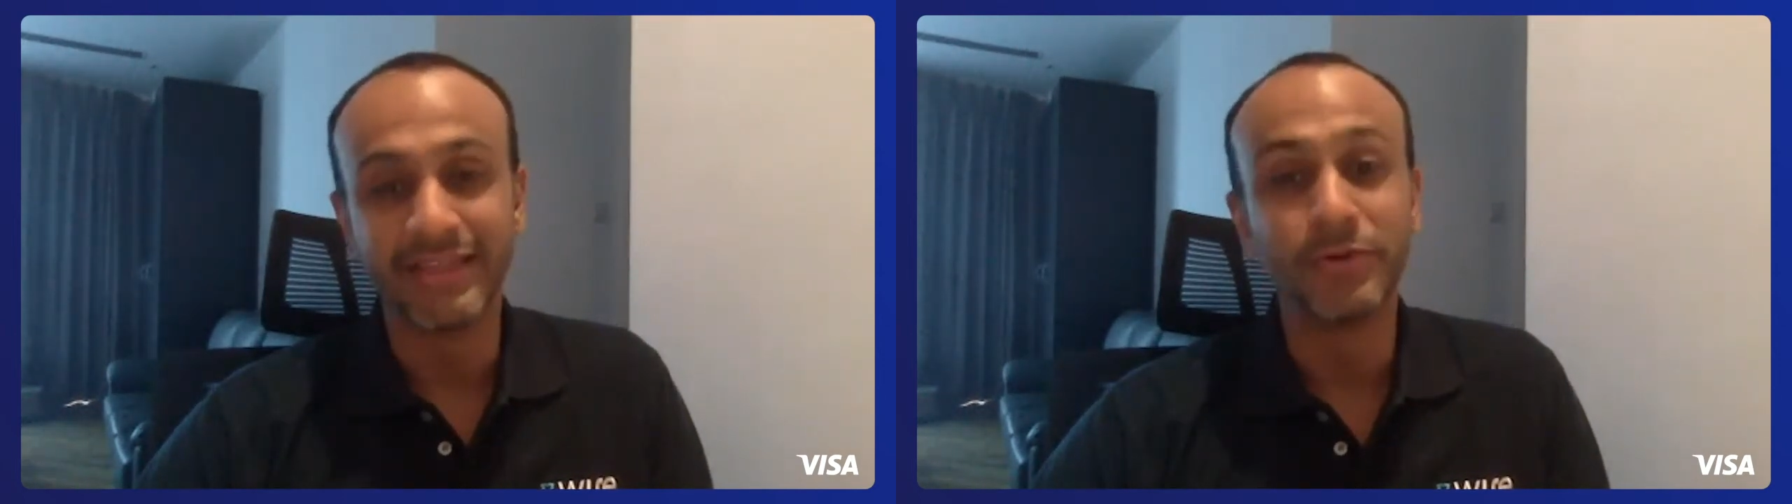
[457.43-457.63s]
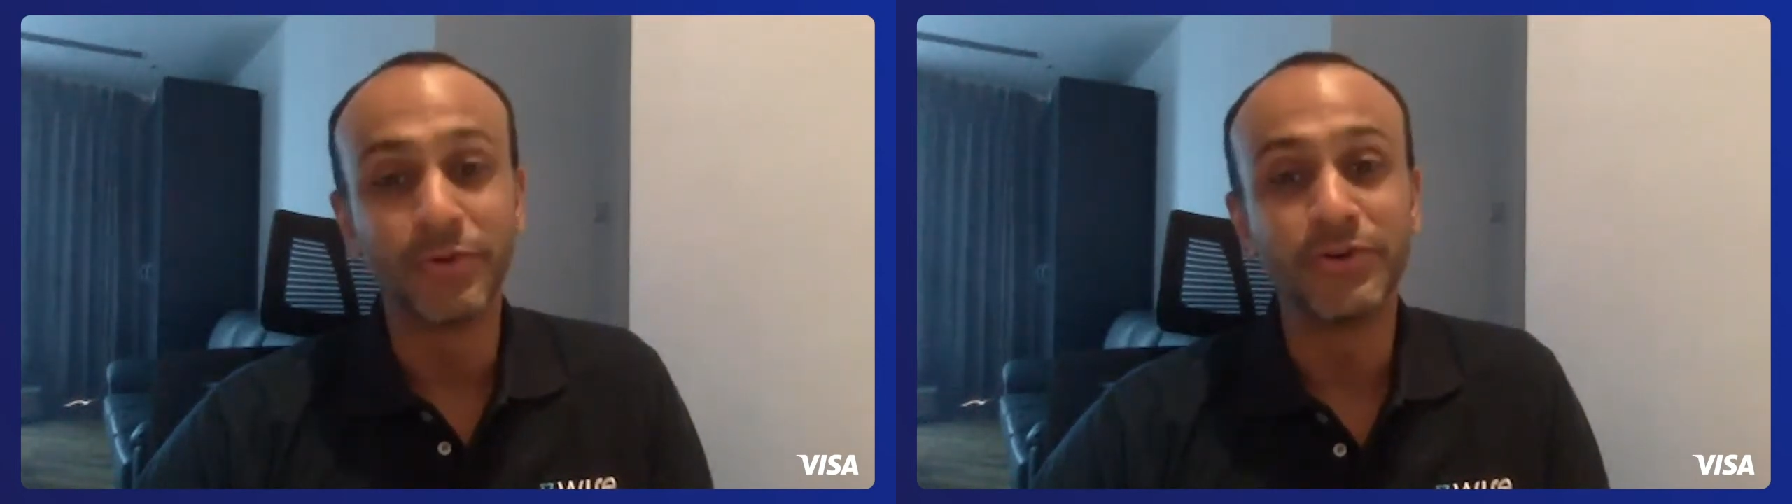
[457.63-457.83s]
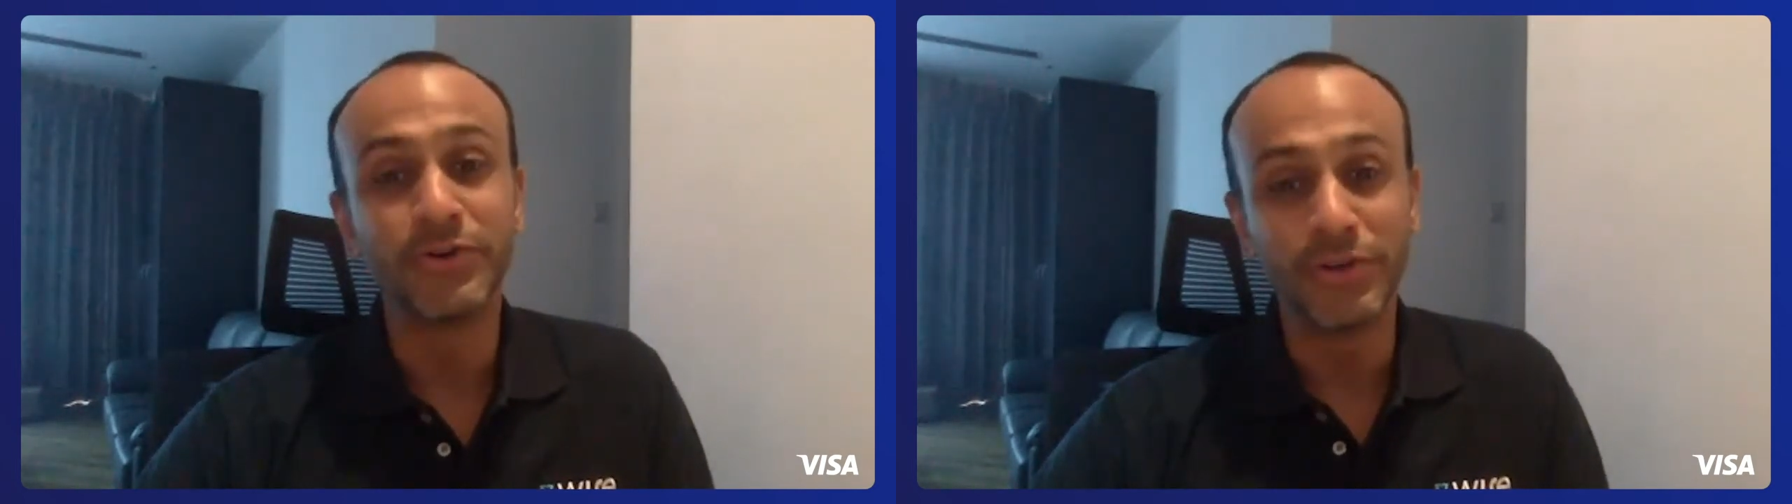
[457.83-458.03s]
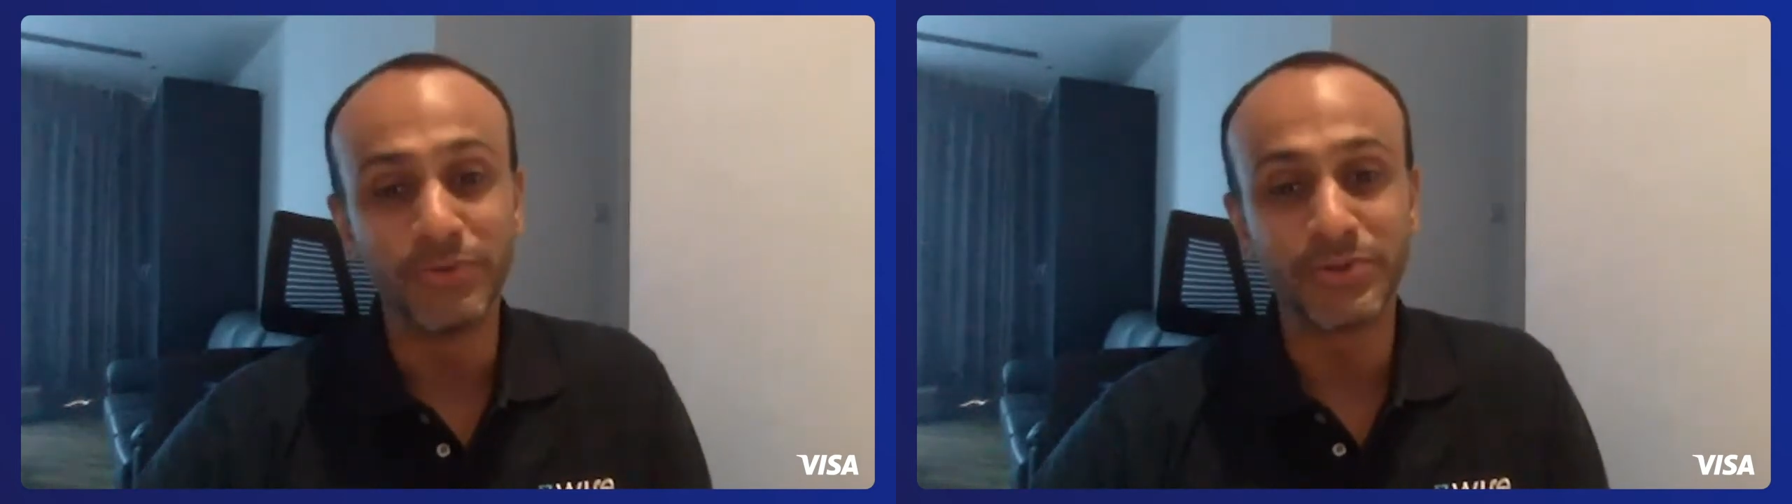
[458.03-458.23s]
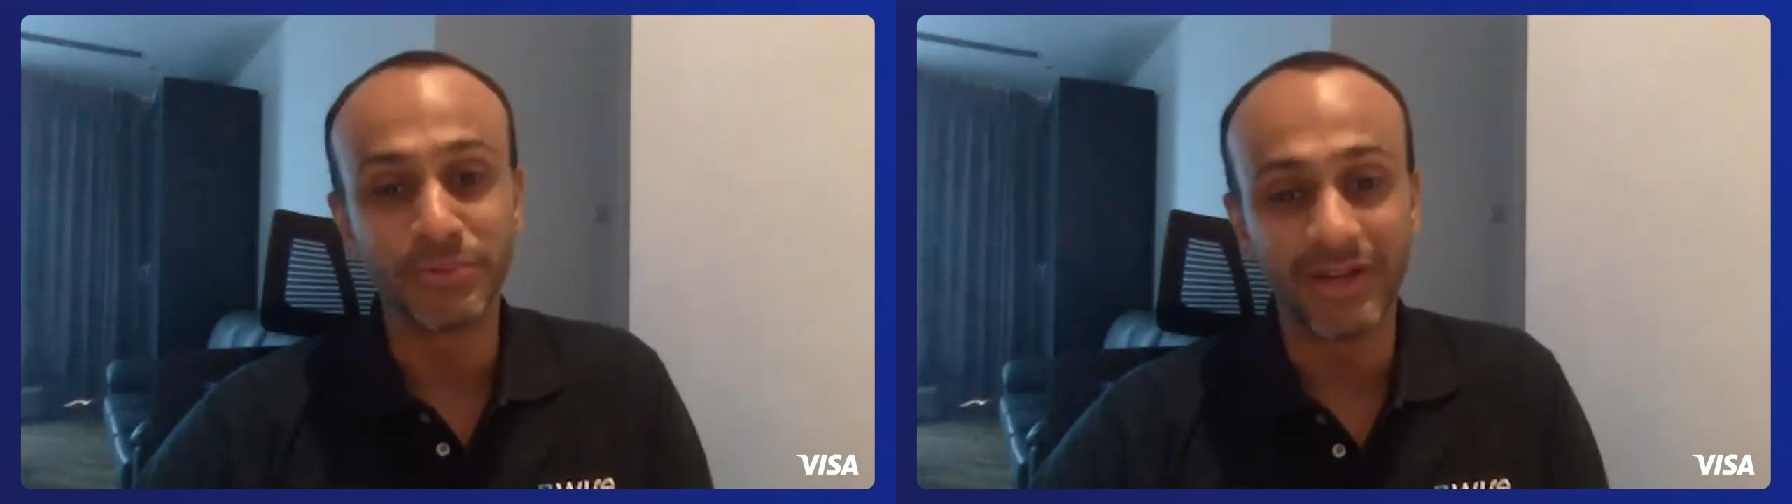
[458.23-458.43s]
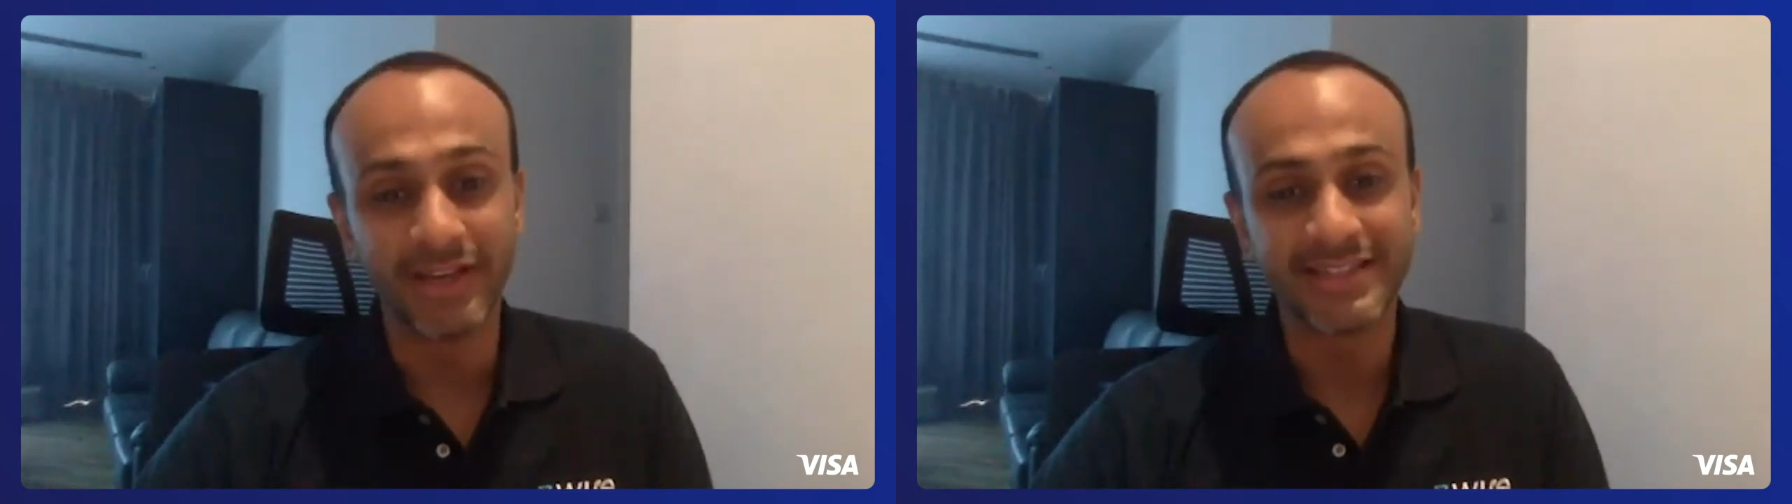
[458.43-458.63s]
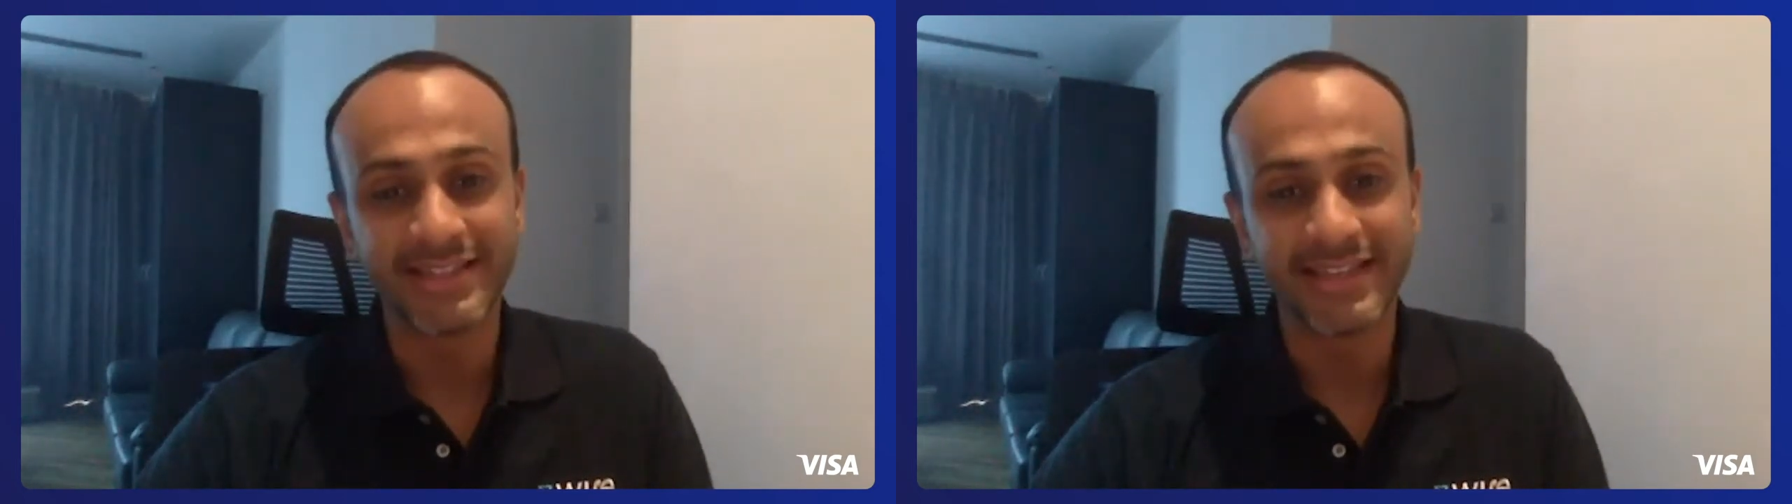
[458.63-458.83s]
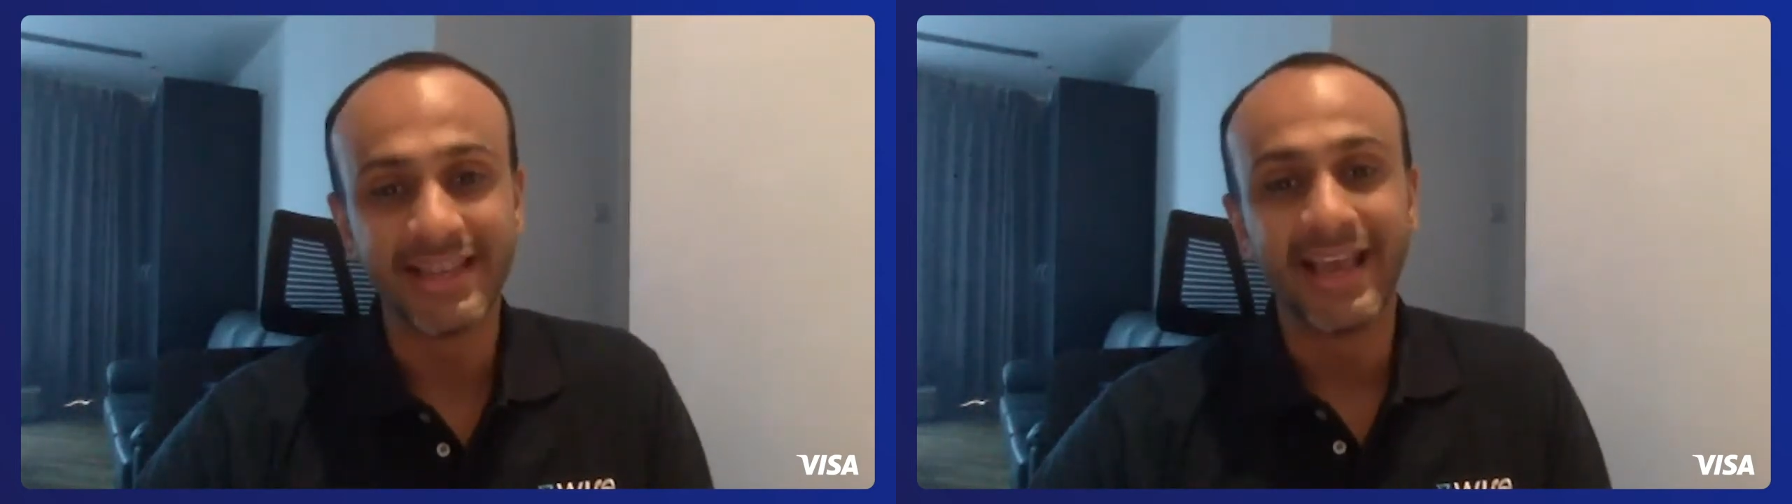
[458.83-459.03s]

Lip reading: you couldn't use Wise.